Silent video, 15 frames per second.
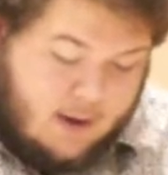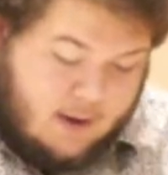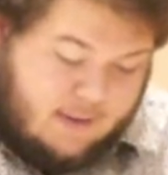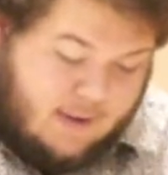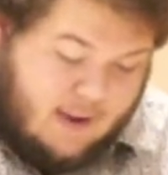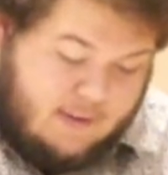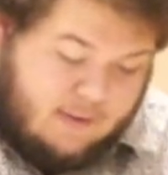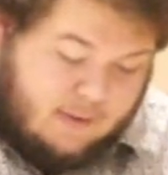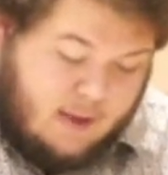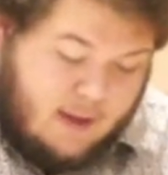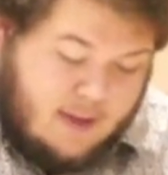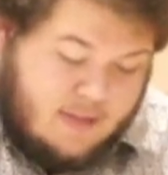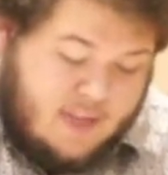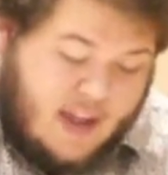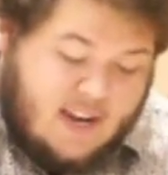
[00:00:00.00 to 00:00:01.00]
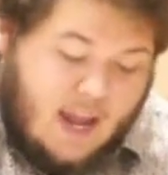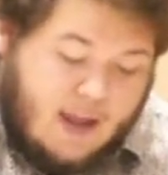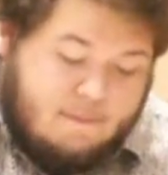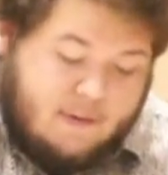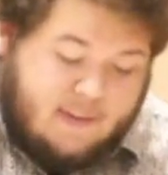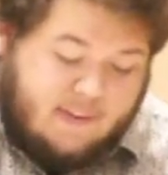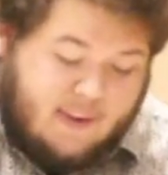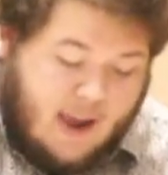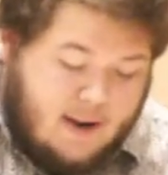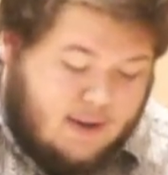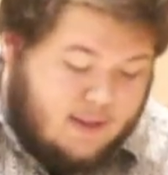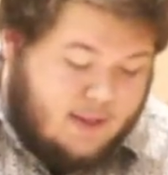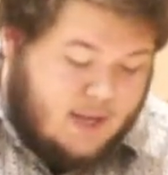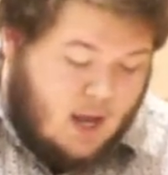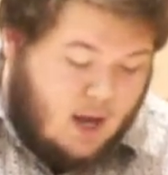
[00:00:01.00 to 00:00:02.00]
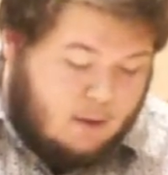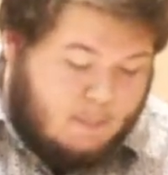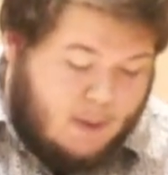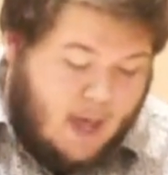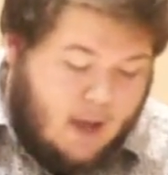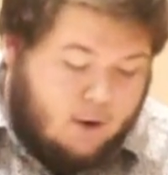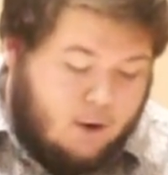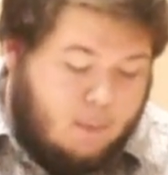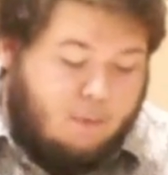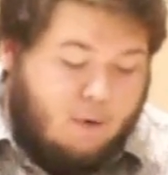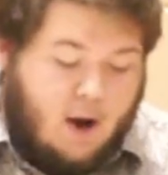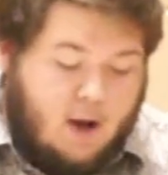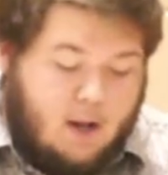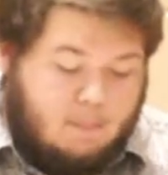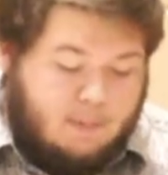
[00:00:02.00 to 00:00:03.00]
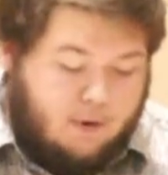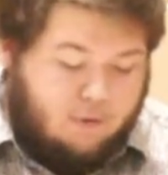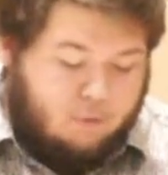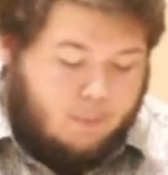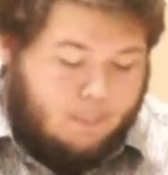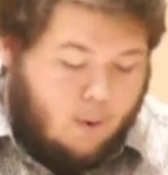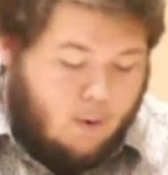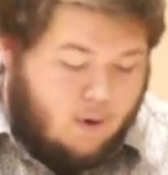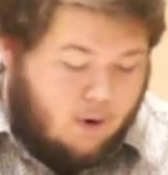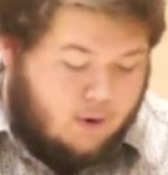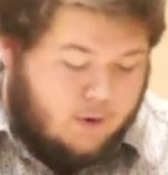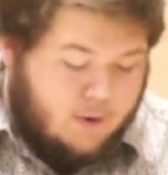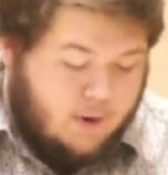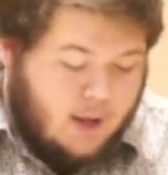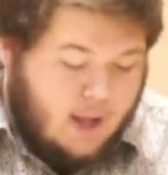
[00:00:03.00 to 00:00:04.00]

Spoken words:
It says, "Then David said to the young man who brought him this report,